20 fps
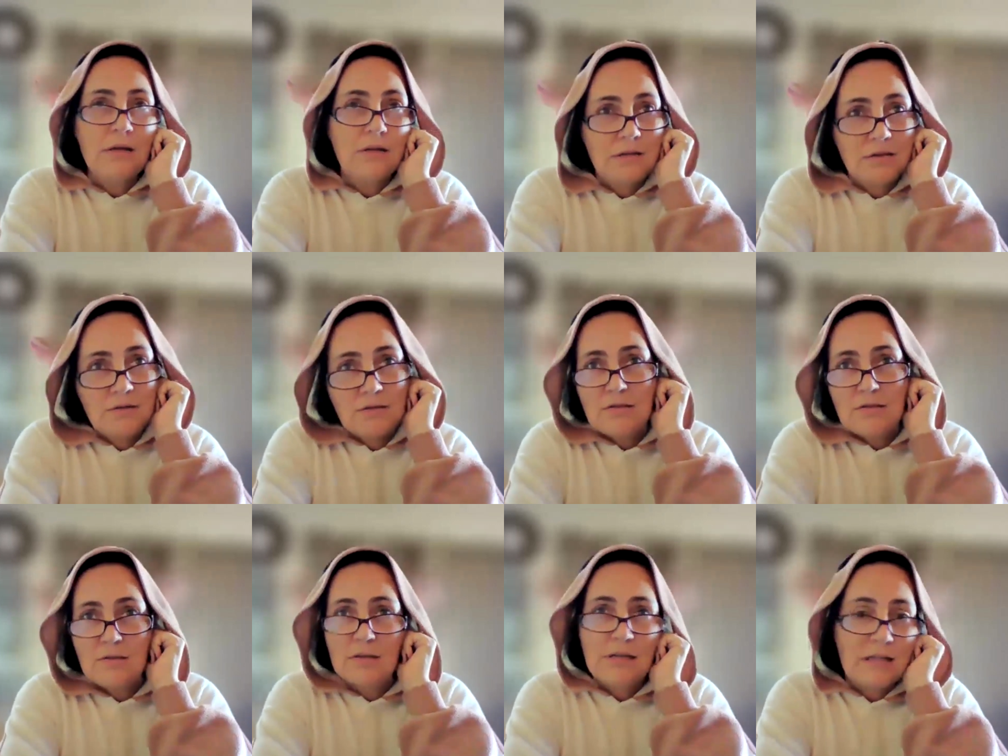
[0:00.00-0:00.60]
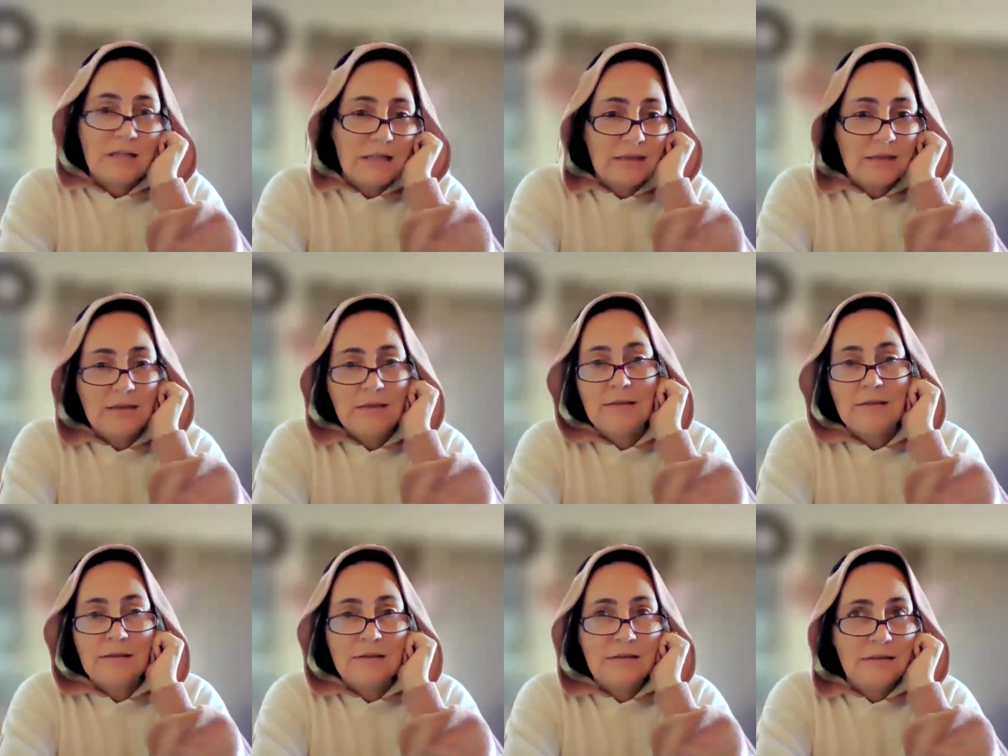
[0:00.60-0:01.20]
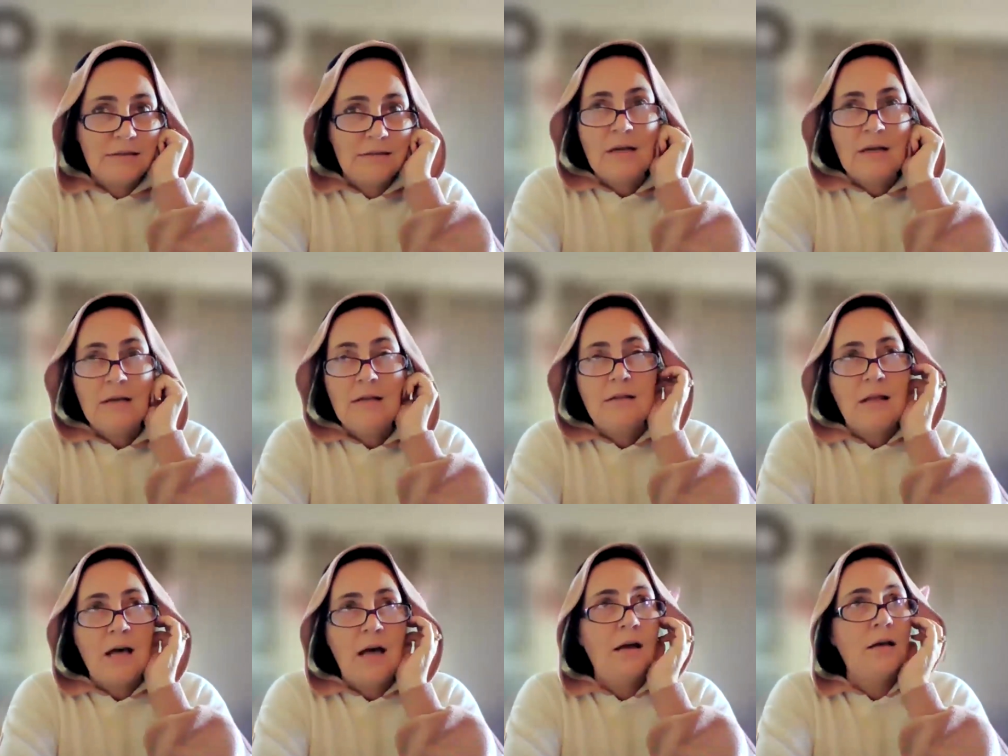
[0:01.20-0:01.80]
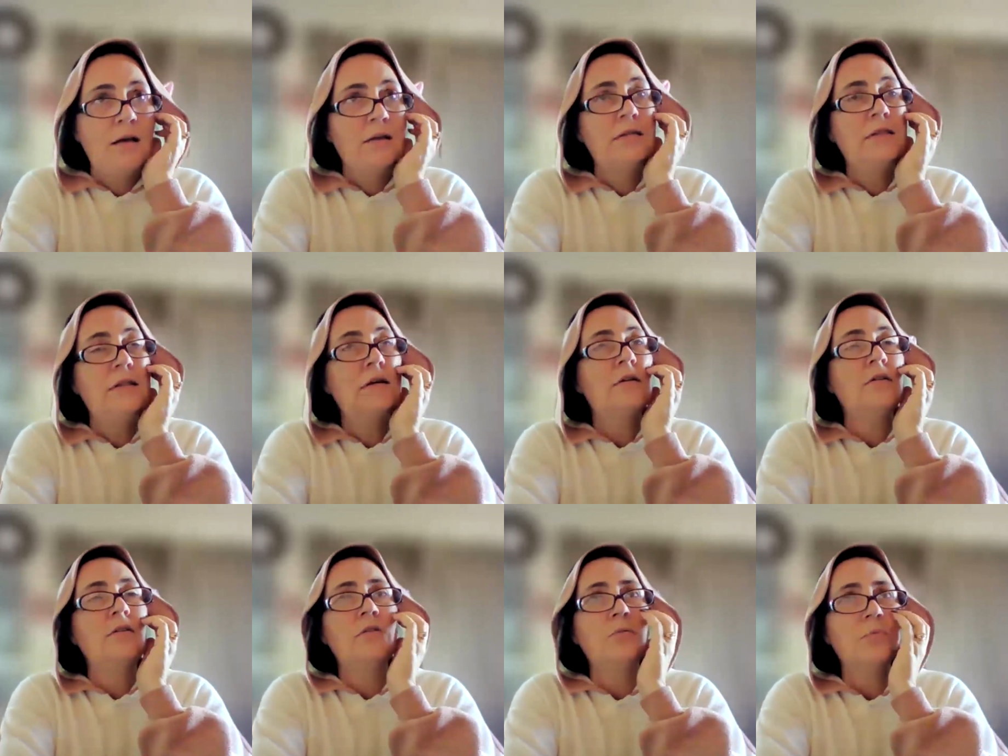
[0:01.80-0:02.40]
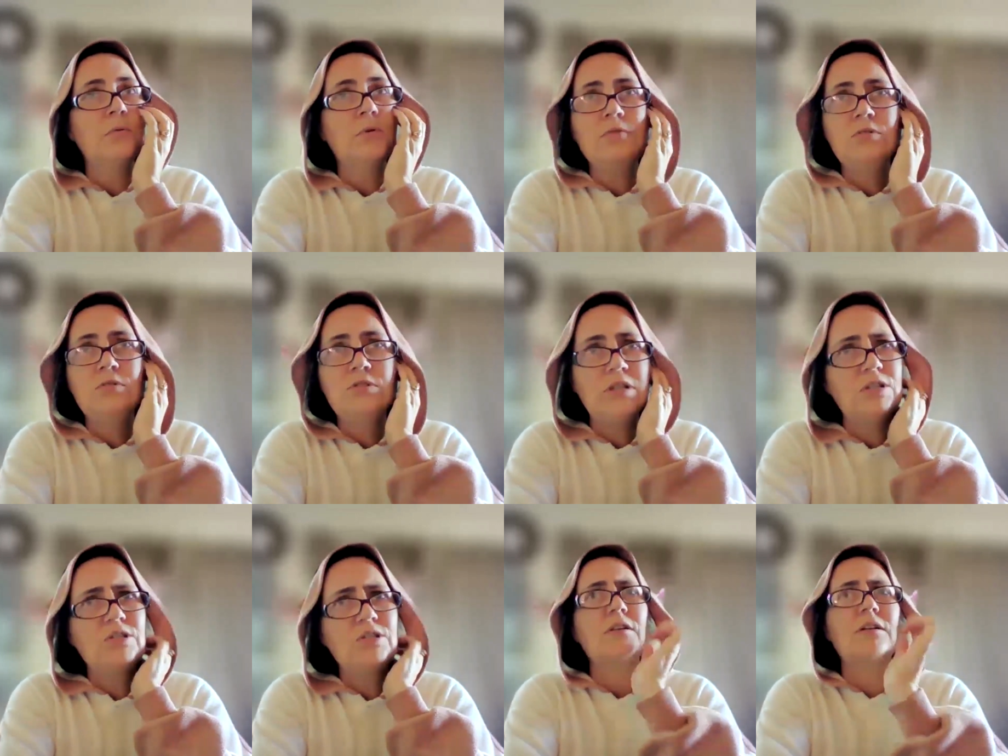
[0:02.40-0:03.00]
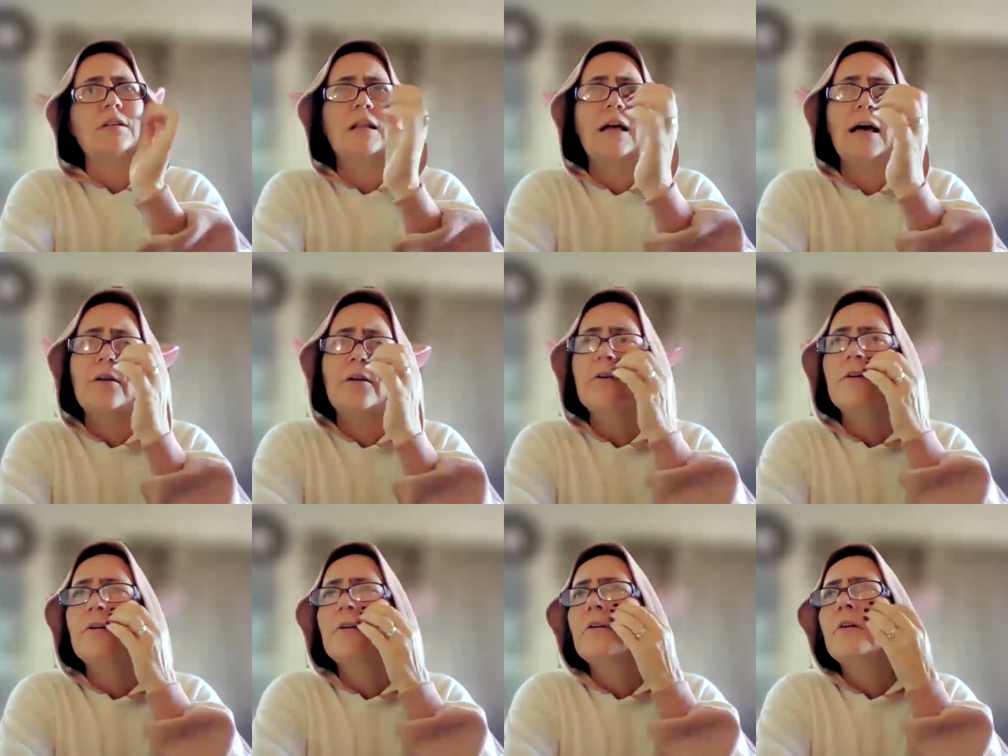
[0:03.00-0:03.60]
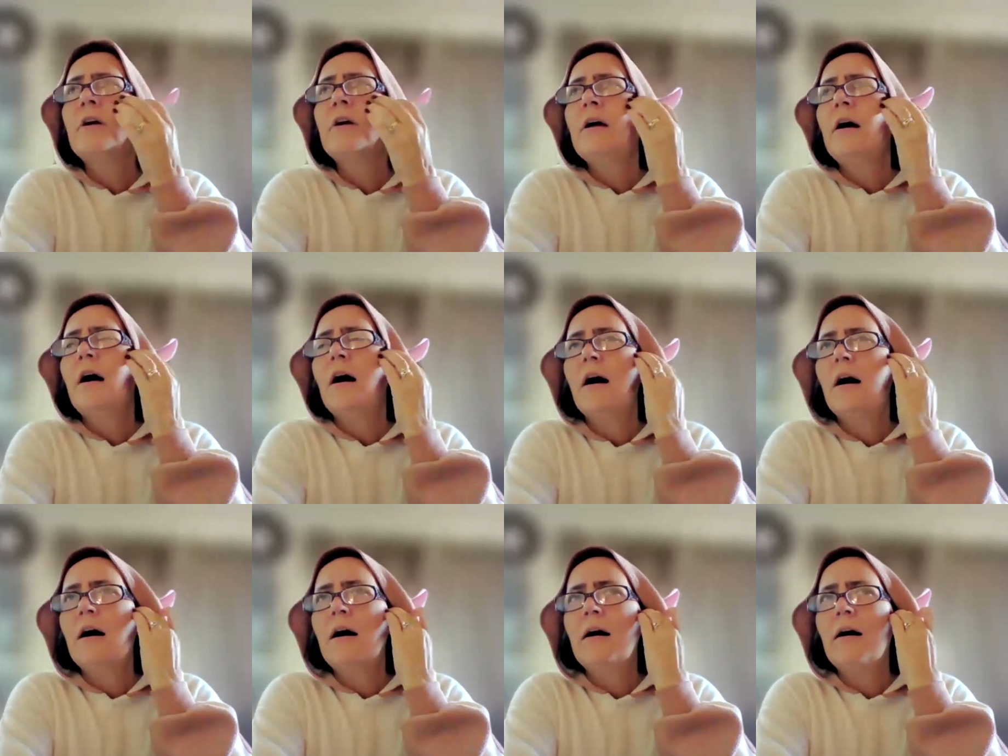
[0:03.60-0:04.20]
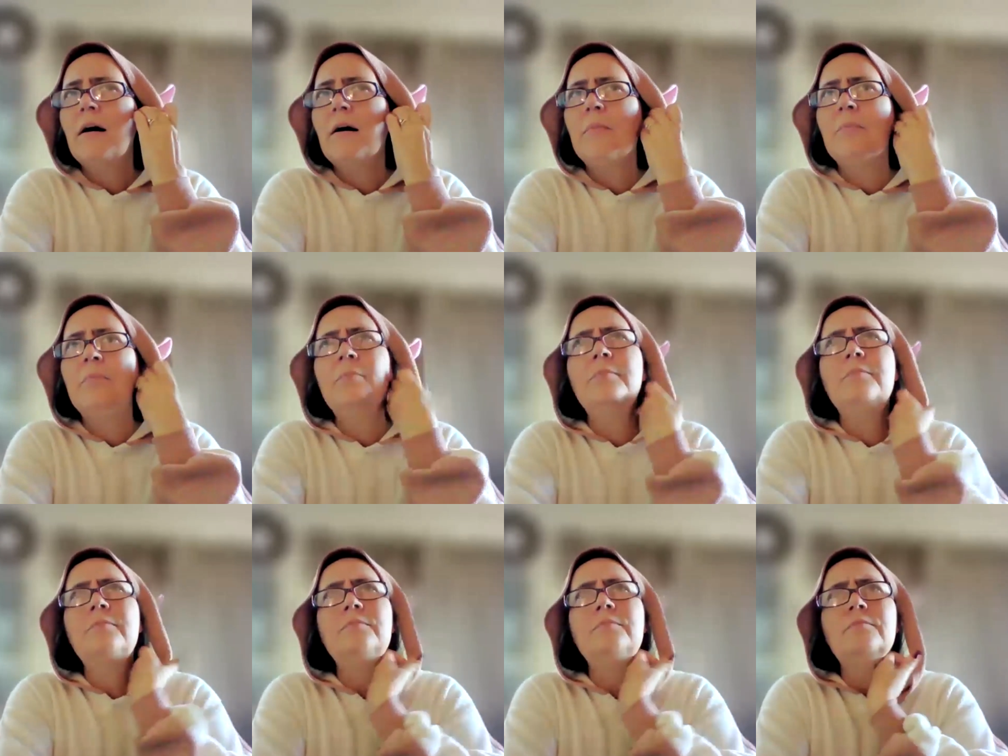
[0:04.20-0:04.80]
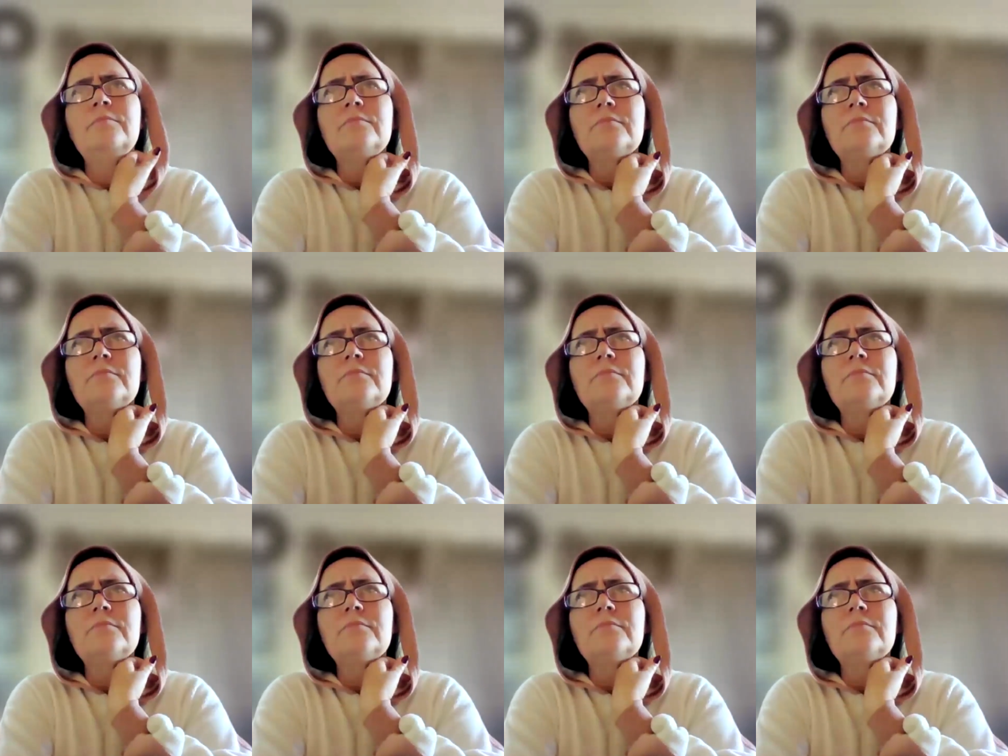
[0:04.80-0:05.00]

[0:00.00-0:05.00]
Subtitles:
there arose such a clatter, something